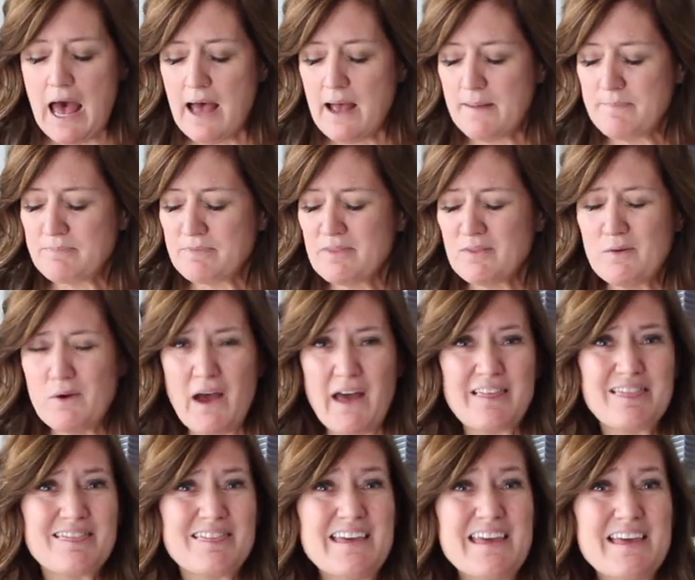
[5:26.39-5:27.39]

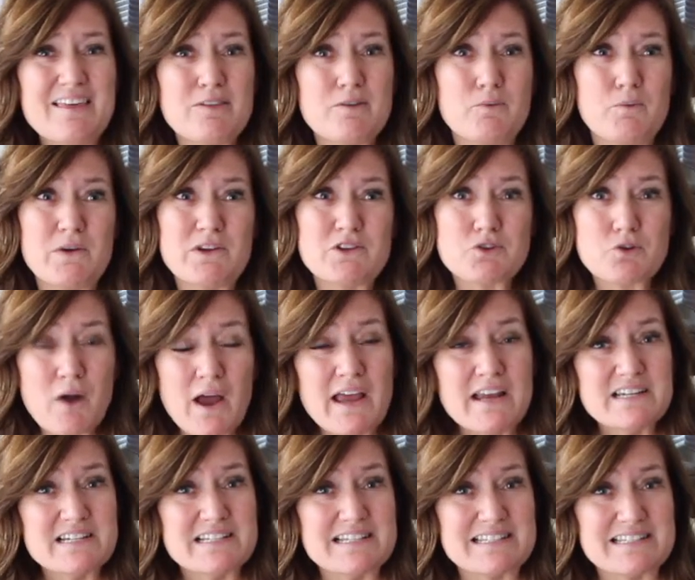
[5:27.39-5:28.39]
I think we
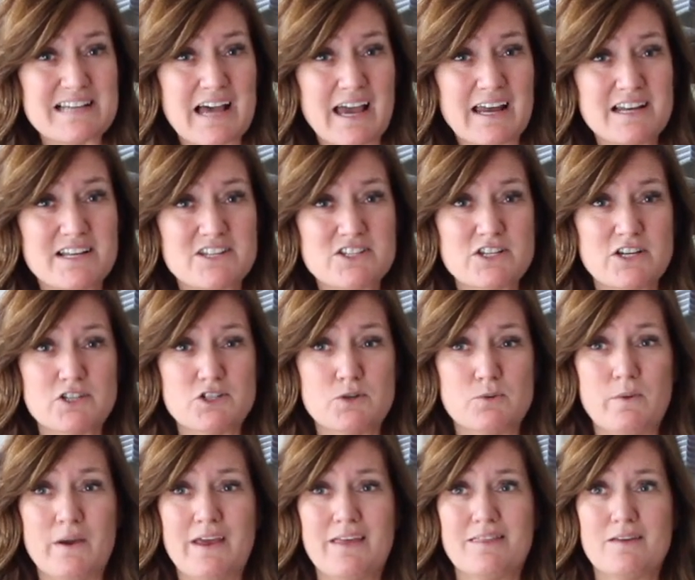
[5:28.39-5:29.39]
tried to design it in such
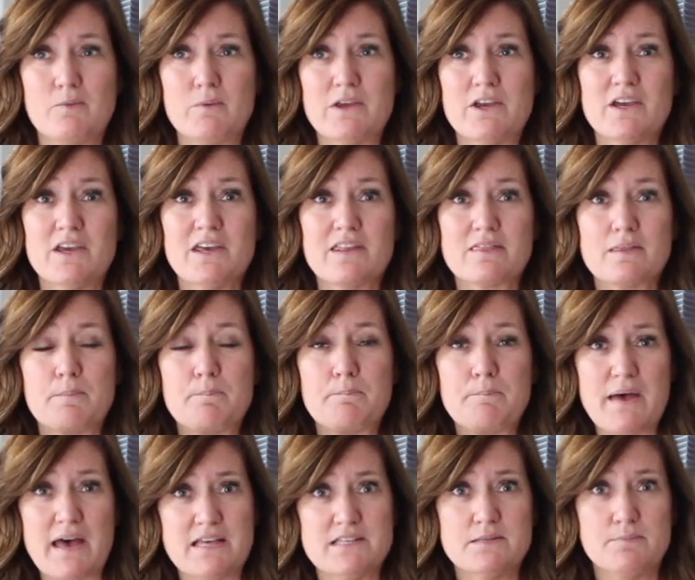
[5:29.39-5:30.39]
a way that we could get the
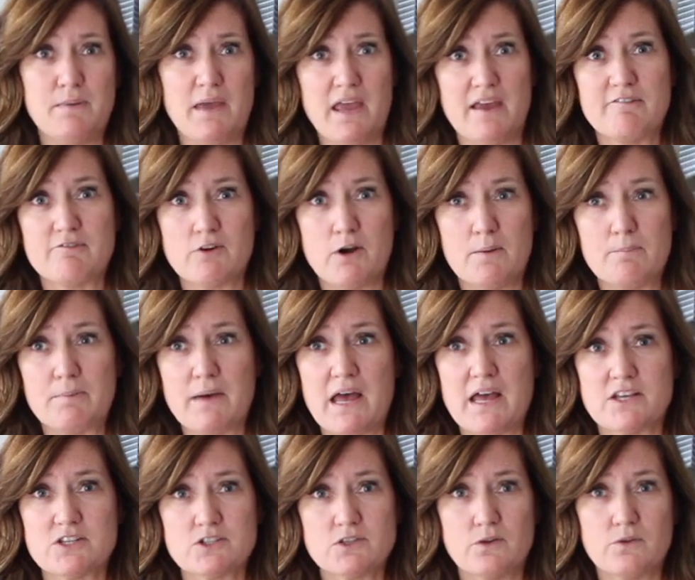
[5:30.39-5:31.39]
best bang for our
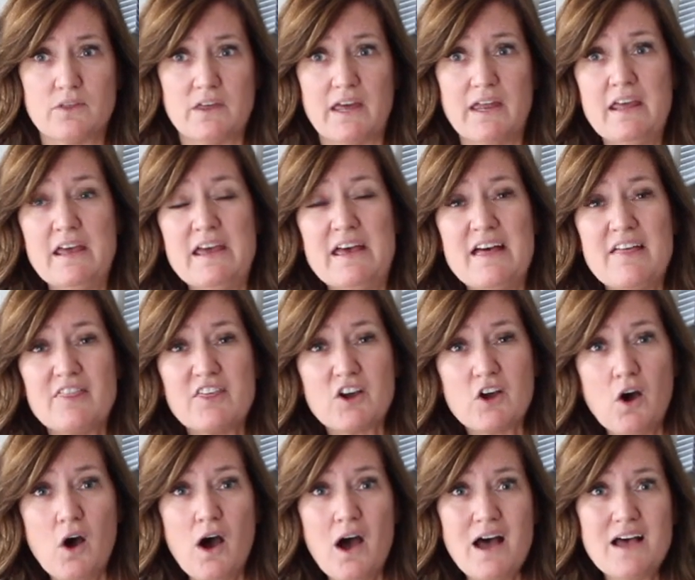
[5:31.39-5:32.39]
buck, so that the
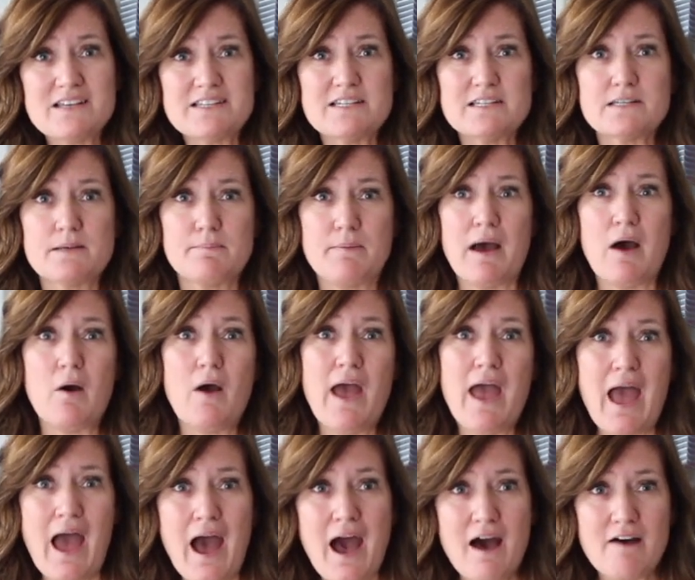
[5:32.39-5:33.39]
cost is about
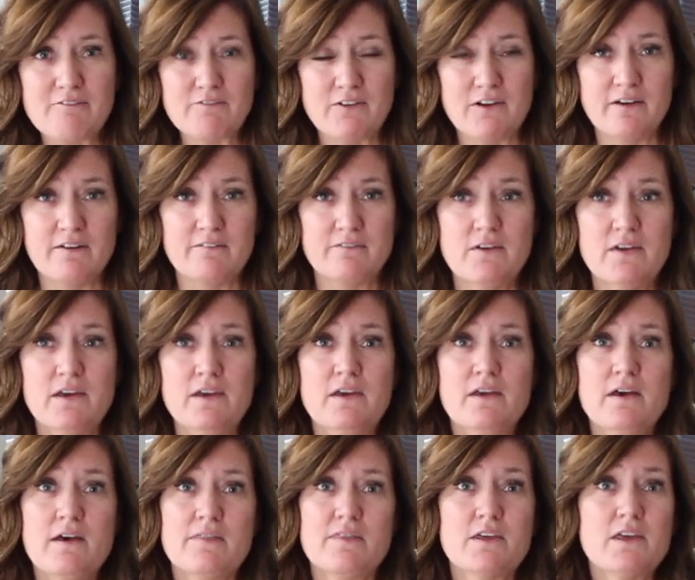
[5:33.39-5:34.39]
half of
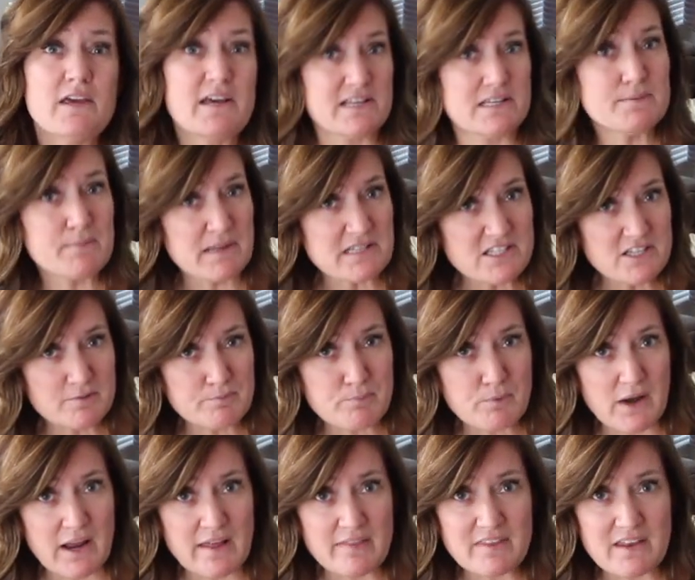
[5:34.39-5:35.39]
the expensive
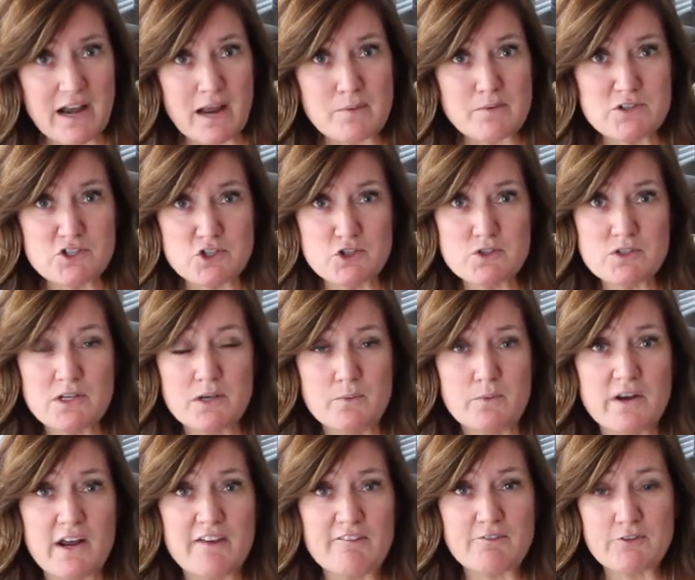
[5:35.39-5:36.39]
brand that I was using
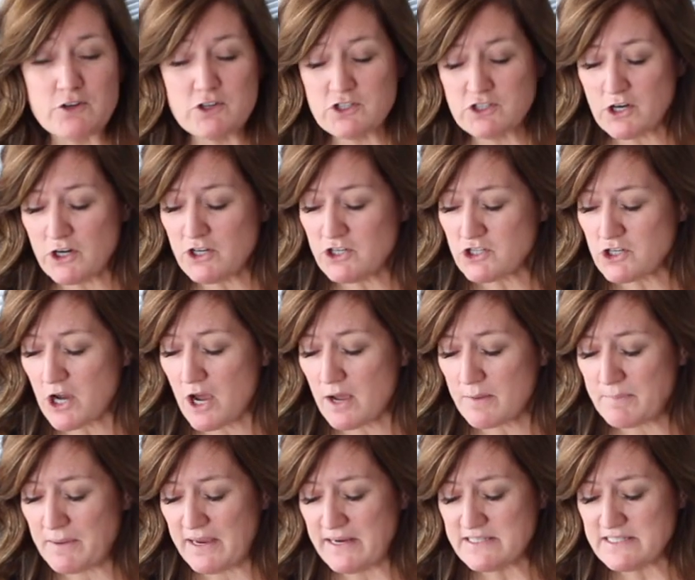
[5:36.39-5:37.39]
when I first started
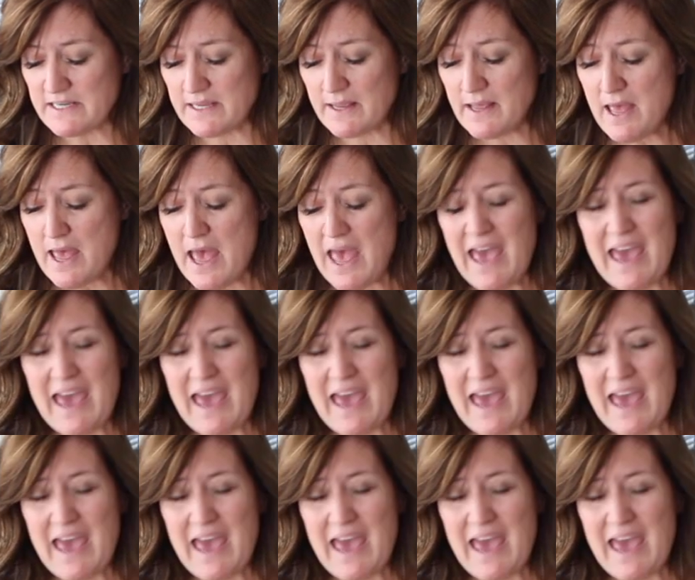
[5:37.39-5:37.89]
chalk painting.